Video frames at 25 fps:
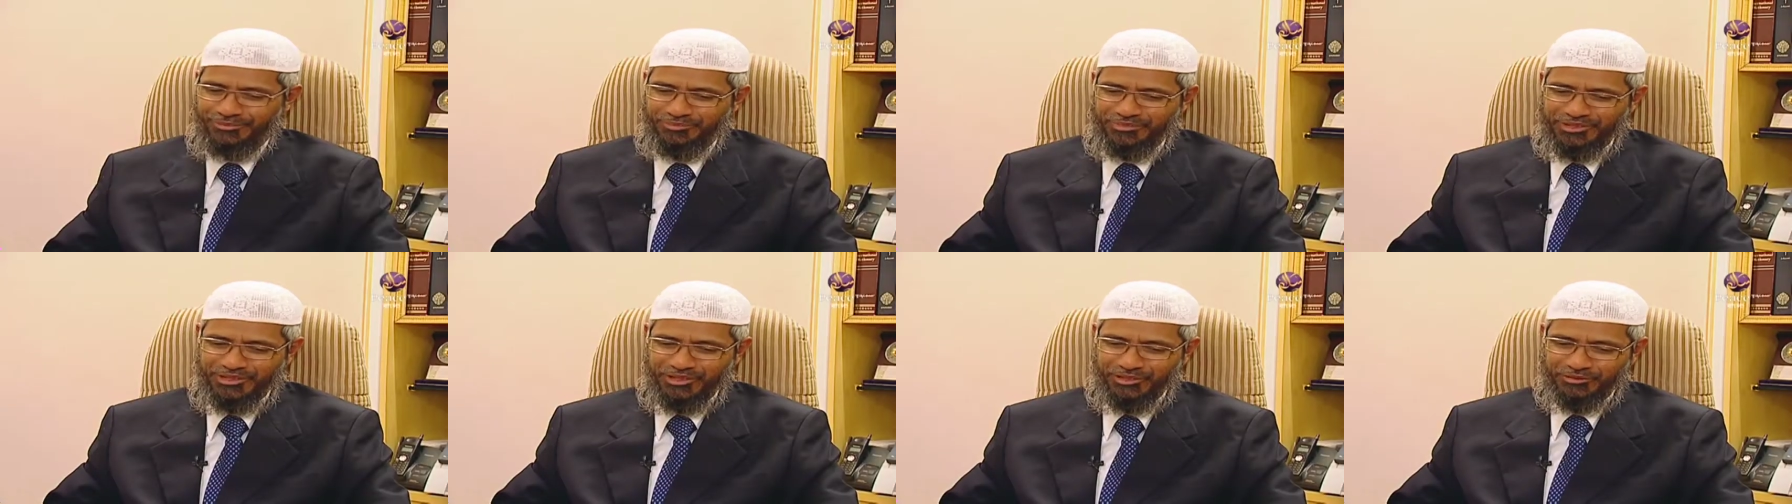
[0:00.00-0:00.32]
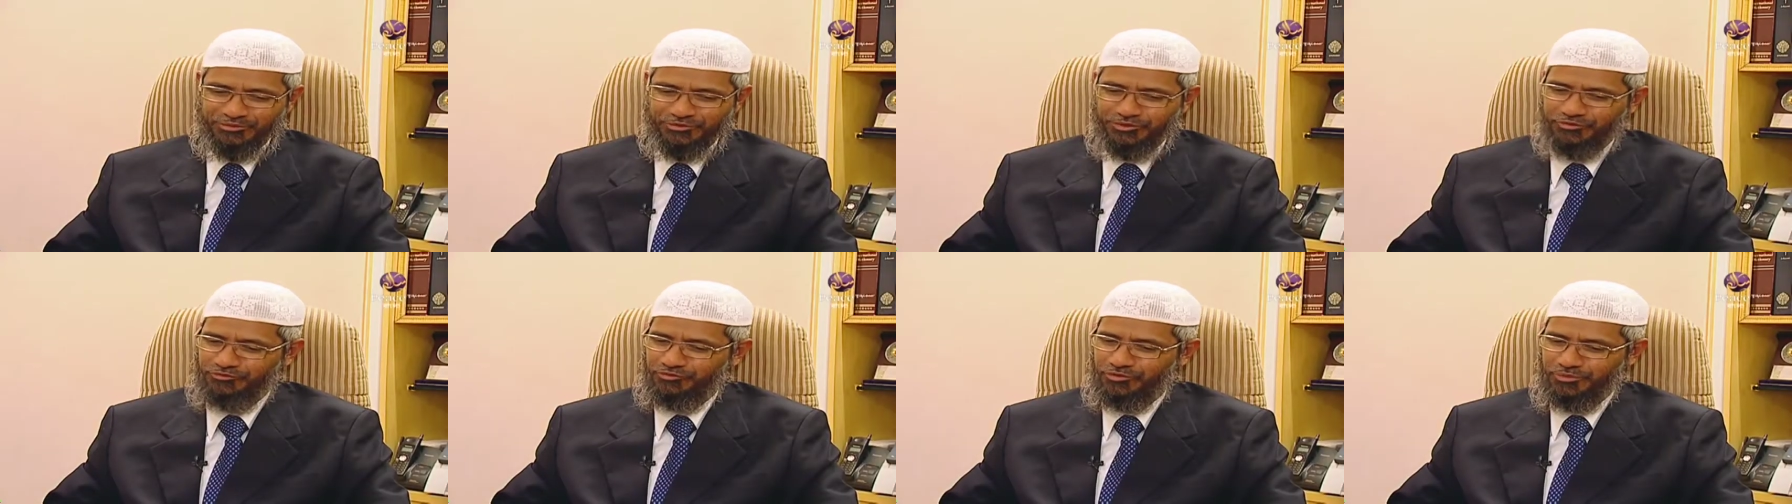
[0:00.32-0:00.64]
That
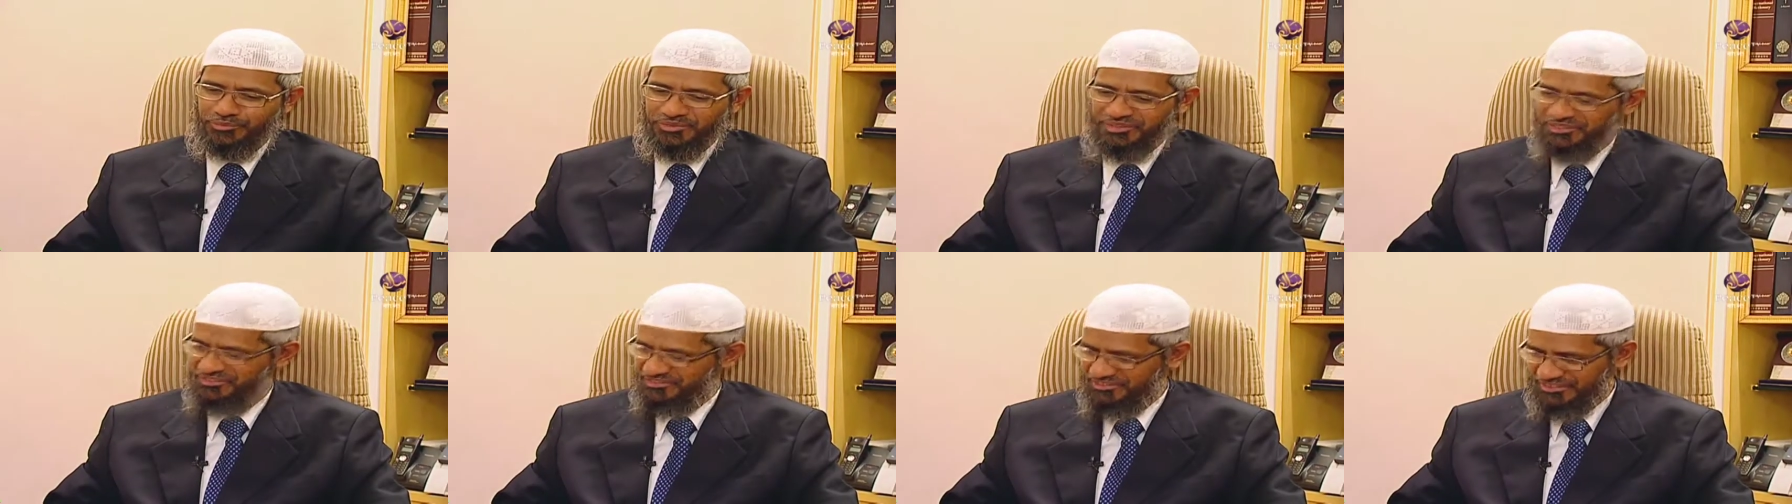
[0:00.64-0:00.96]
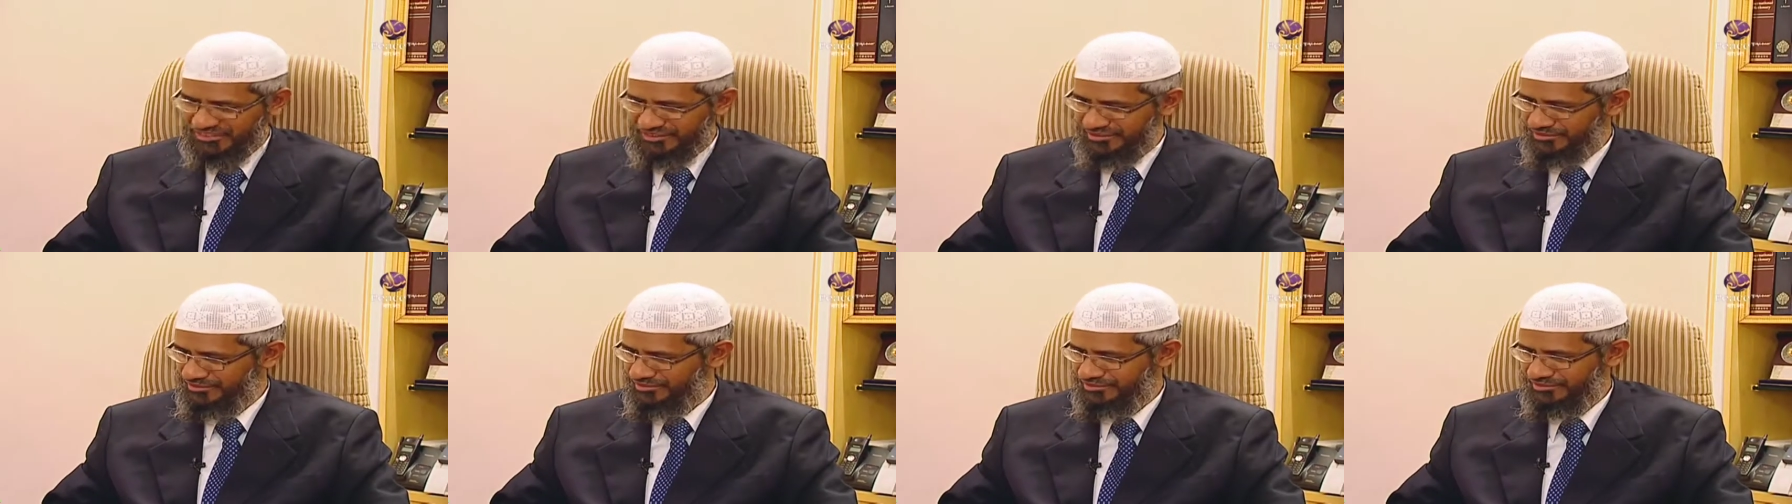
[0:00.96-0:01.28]
being a truthful
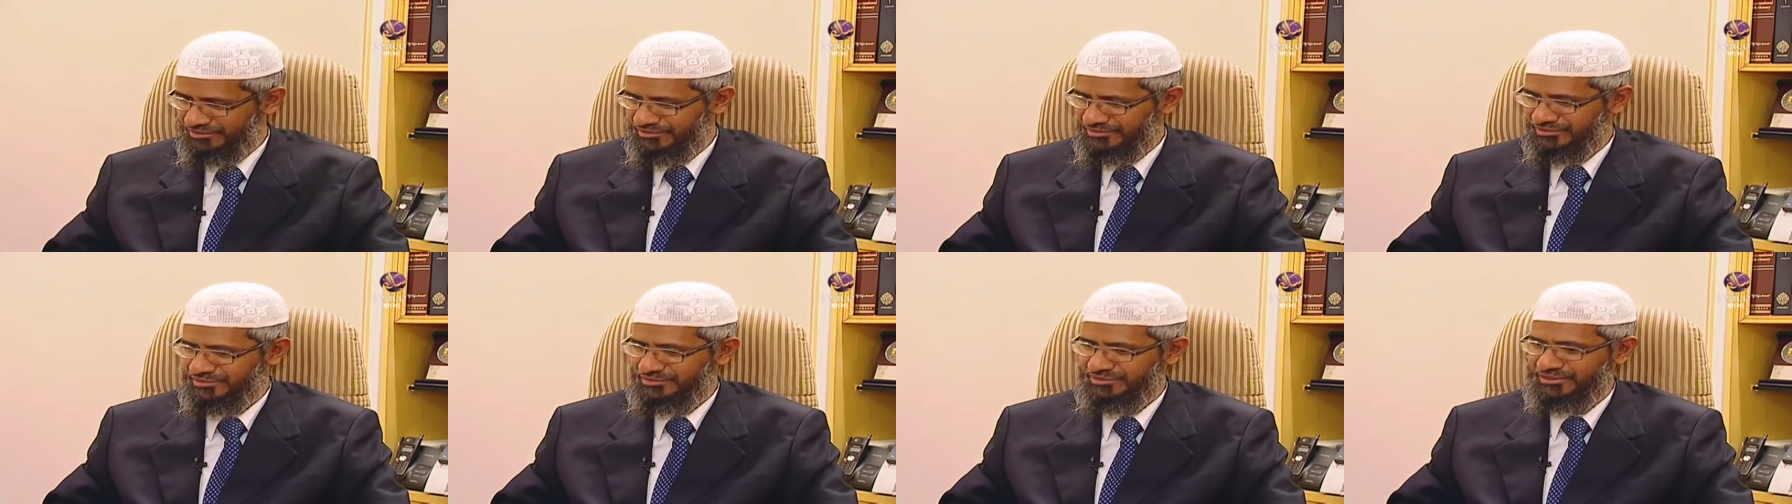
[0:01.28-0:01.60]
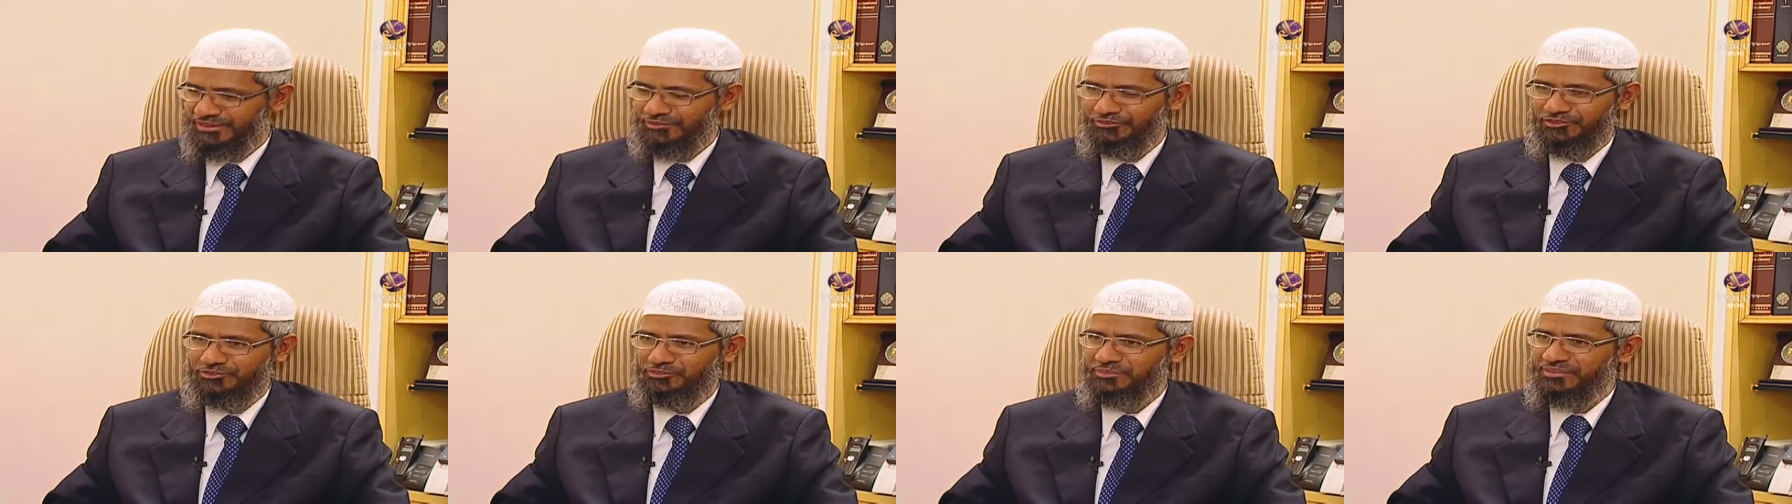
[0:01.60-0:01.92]
person,
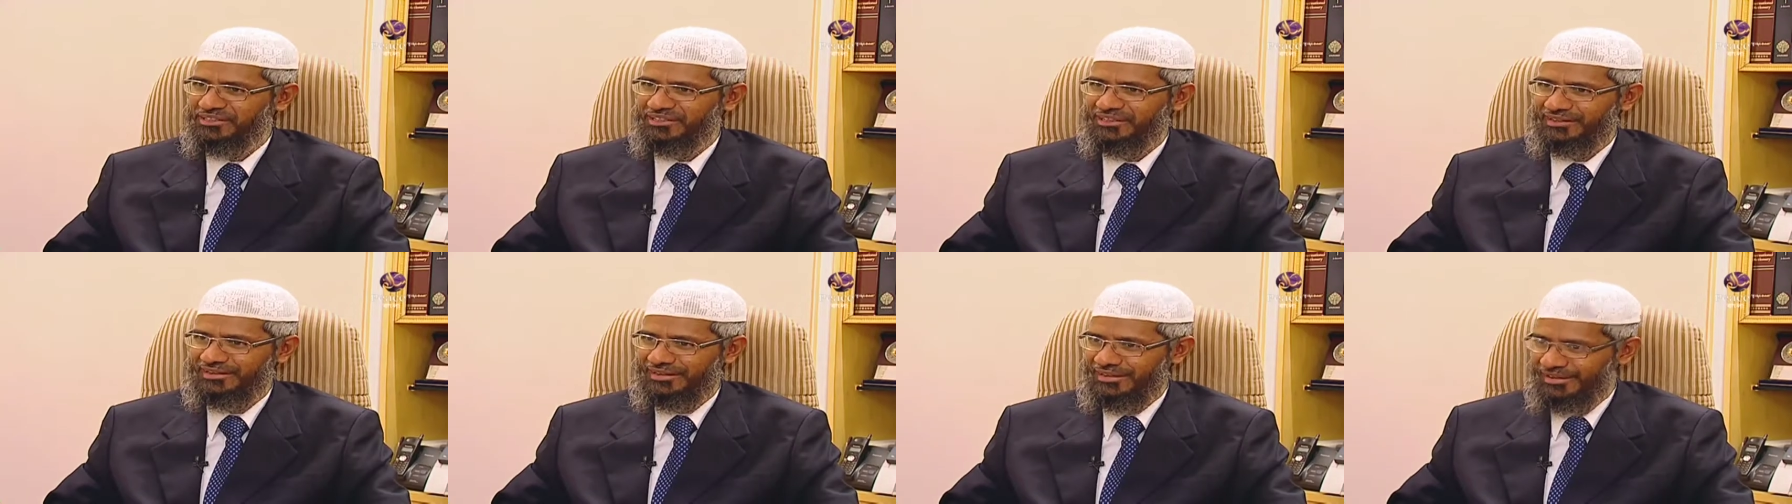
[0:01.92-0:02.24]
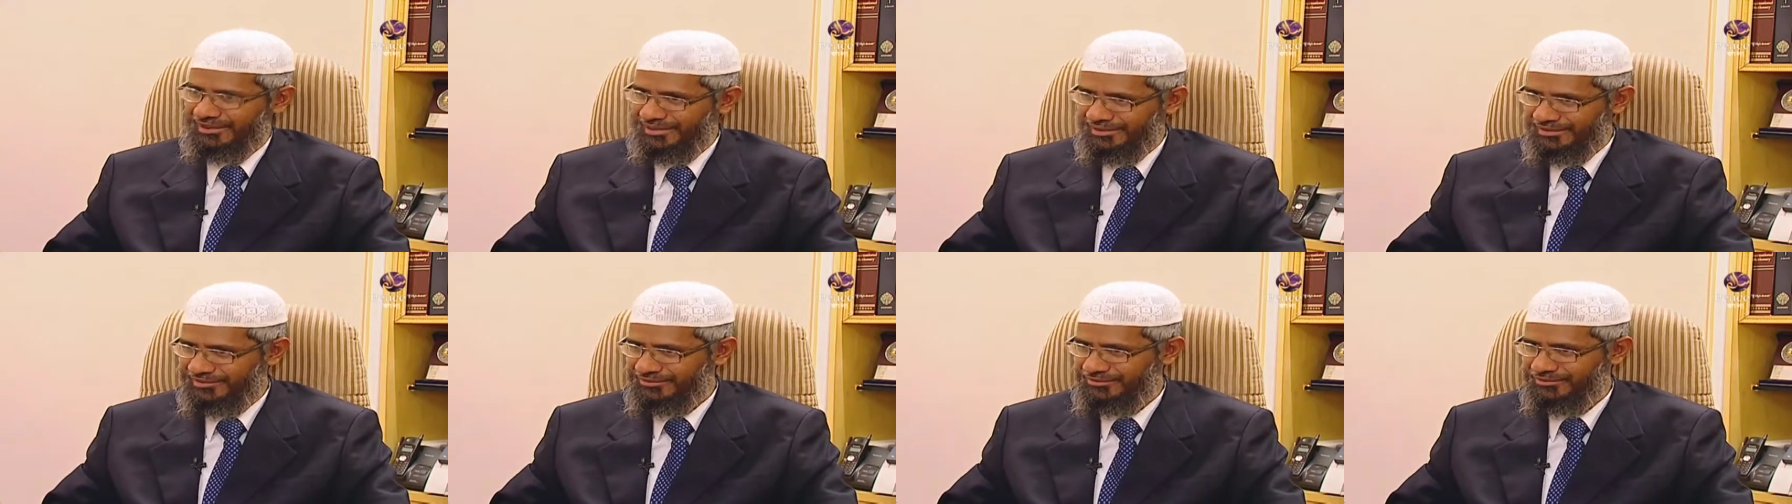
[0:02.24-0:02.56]
right. never speak a
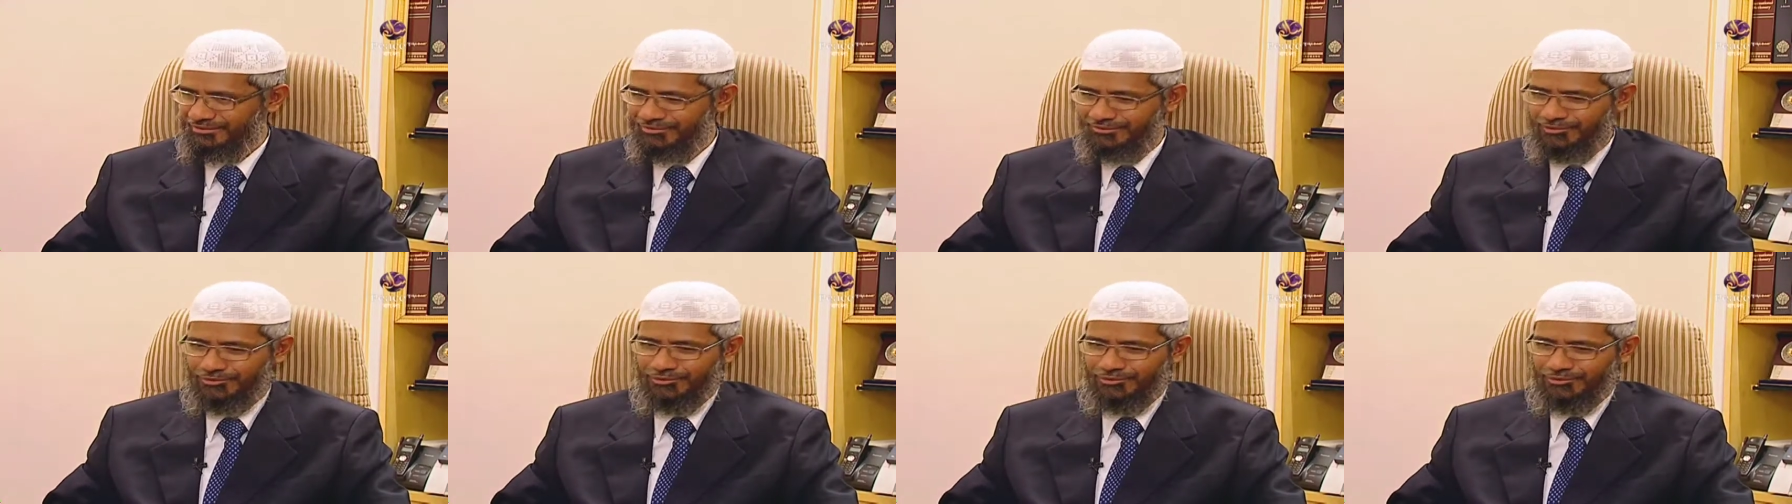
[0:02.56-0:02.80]
lie,